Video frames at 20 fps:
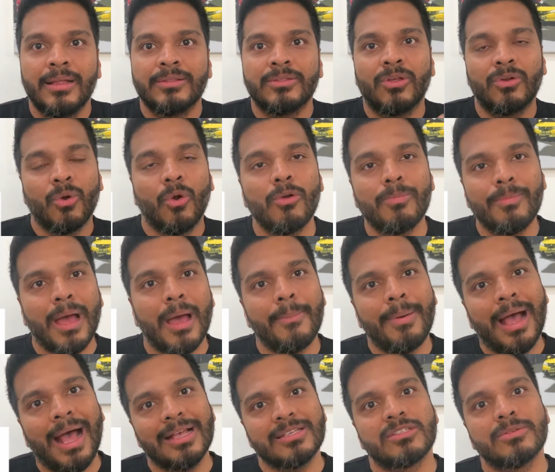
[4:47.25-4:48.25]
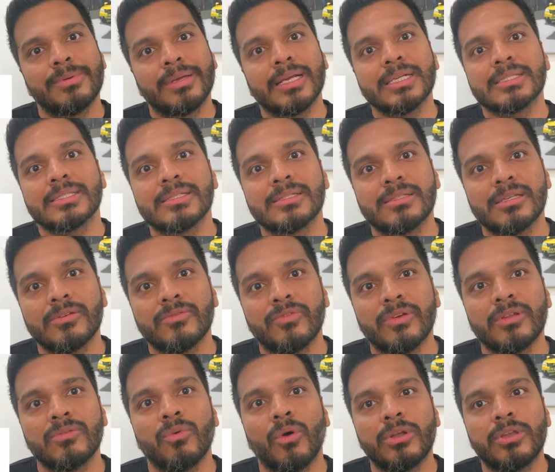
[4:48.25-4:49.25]
The roadmap has to be consistent
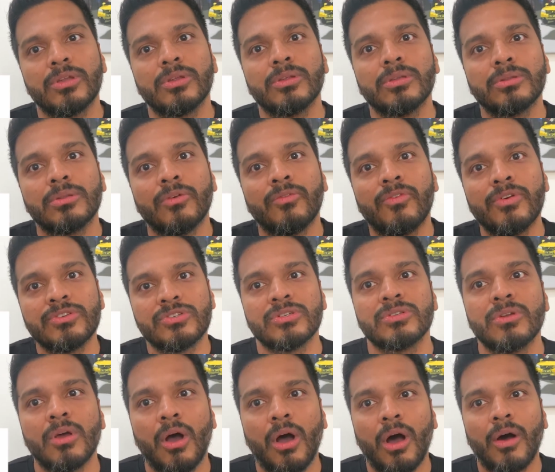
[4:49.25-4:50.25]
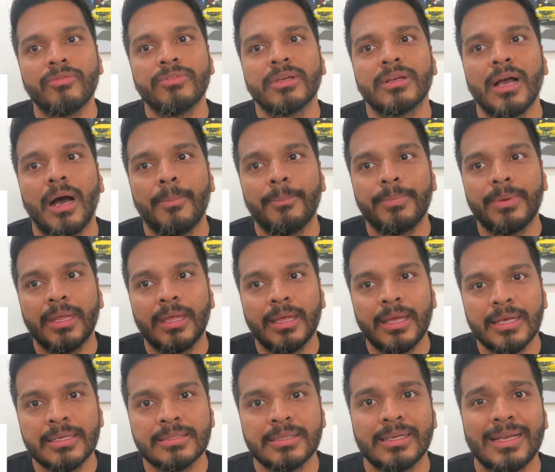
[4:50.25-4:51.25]
with what the vision of the company
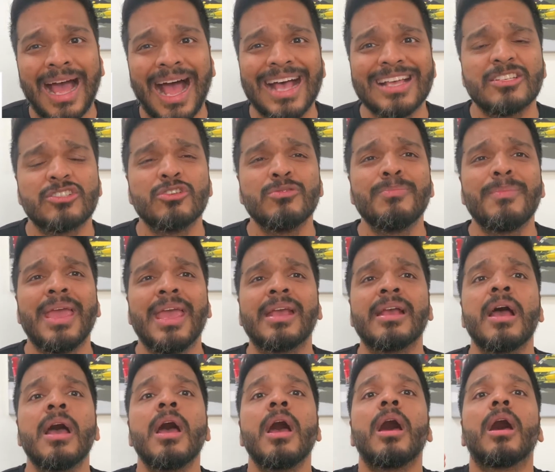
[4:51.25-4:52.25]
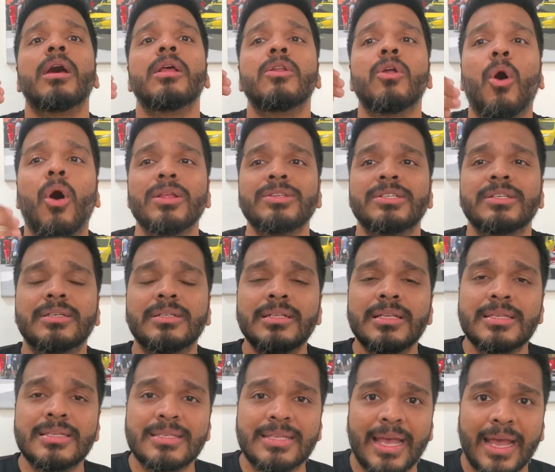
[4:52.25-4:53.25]
is. It has to make logical
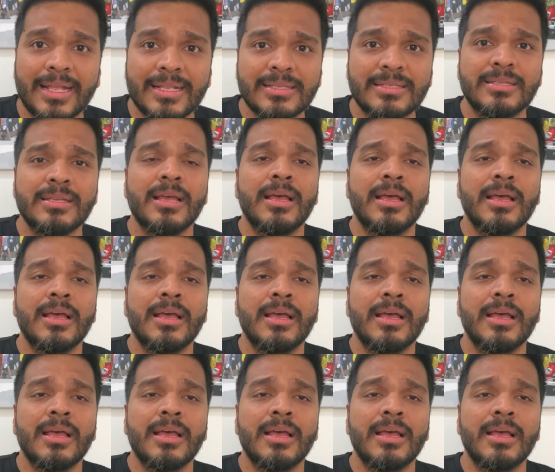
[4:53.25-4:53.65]
sense